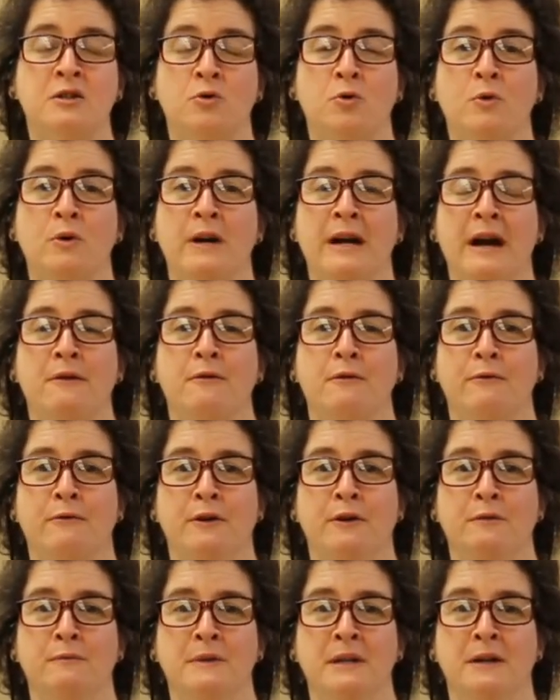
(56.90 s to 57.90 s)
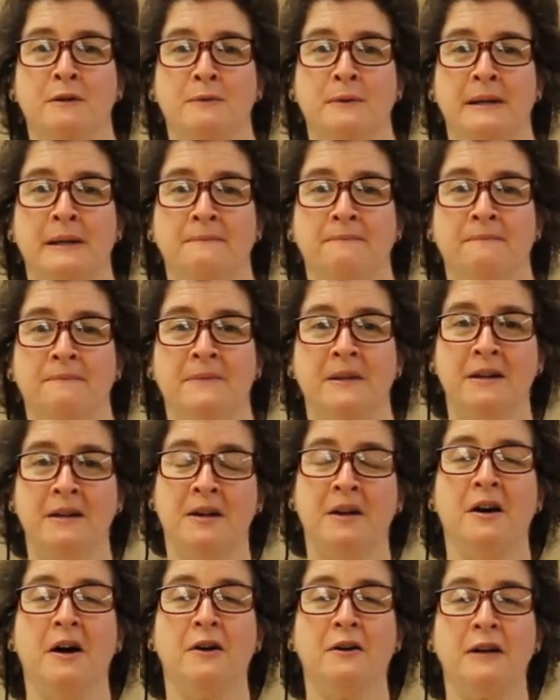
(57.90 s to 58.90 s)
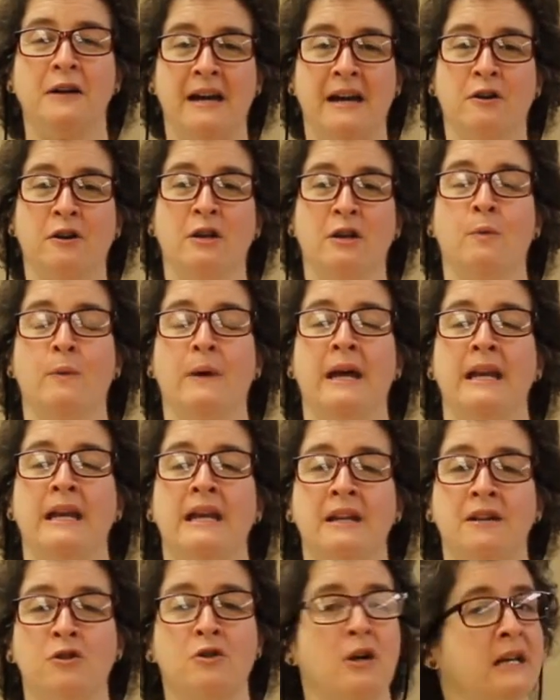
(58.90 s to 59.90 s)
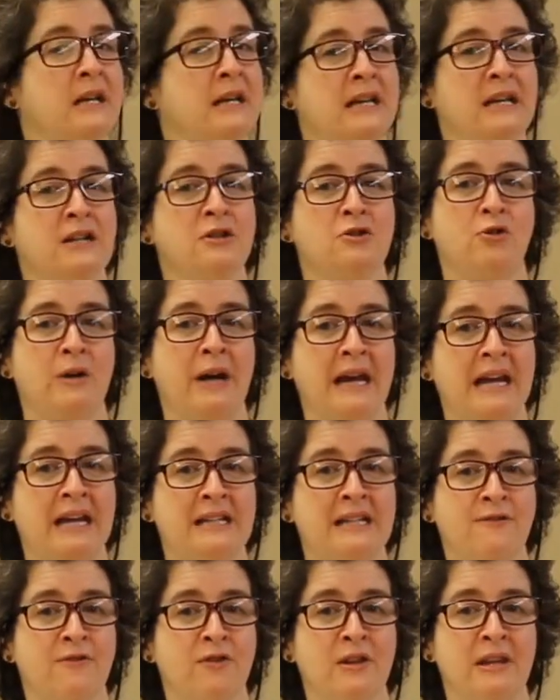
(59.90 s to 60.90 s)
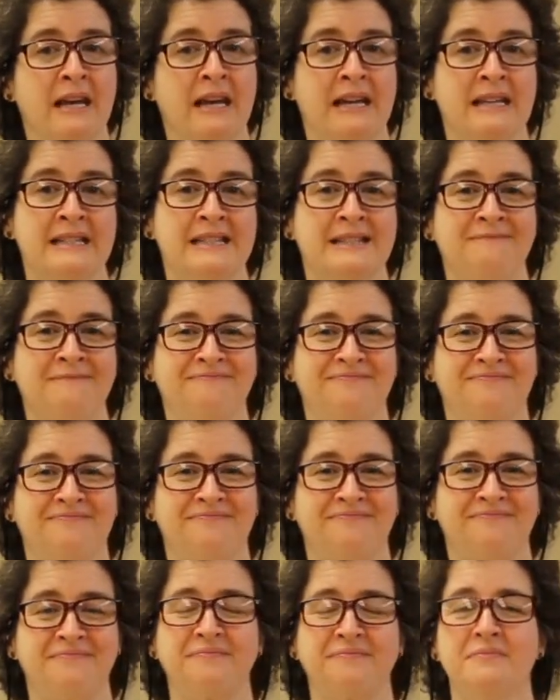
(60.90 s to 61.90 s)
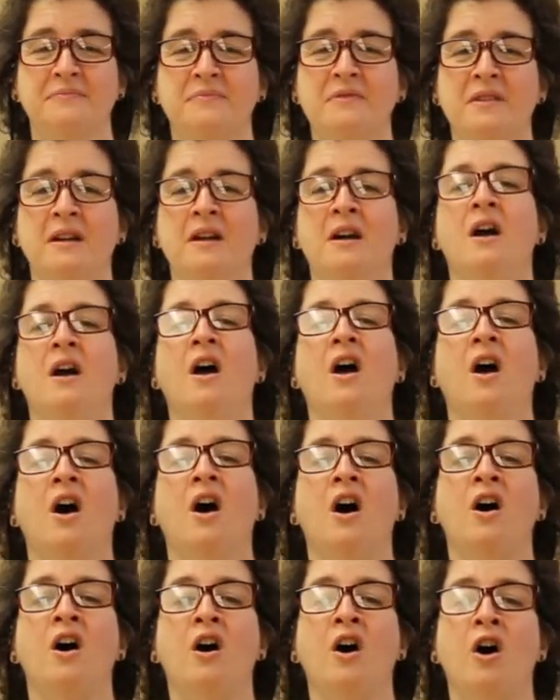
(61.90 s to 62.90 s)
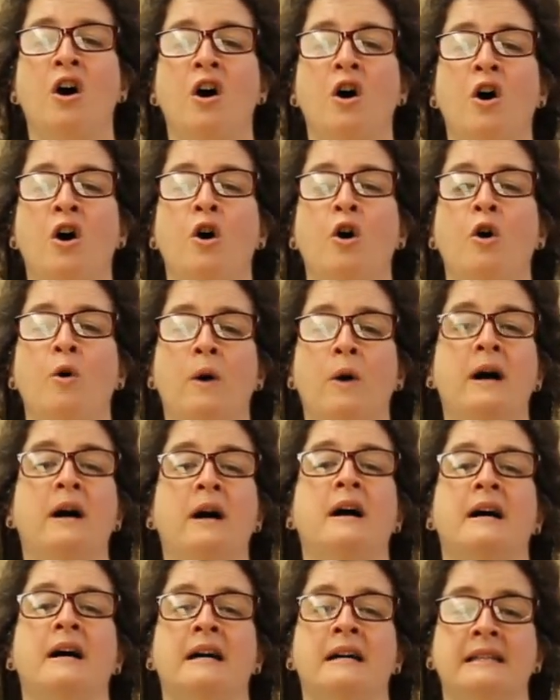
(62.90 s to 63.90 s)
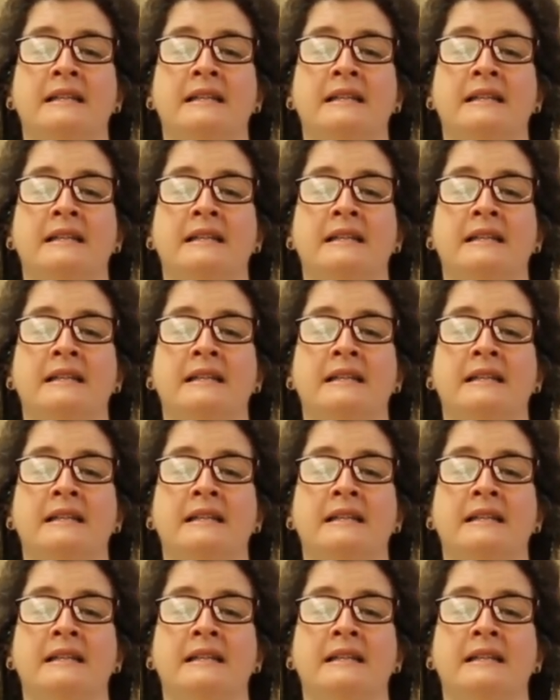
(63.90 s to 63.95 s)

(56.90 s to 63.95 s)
in the story hour room, don't we? Okay, are you ready? You're going to need your hands for this. Oh,